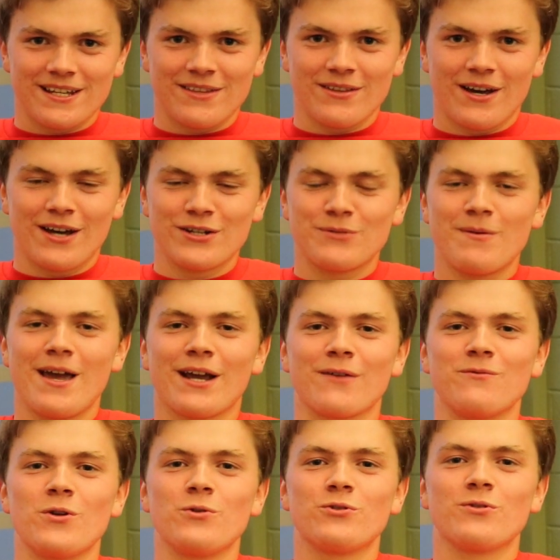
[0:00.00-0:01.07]
in The Hunchback
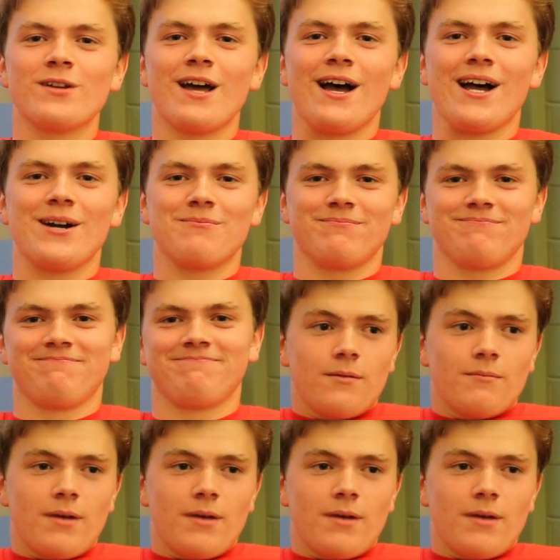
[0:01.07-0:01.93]
of Notre Dame.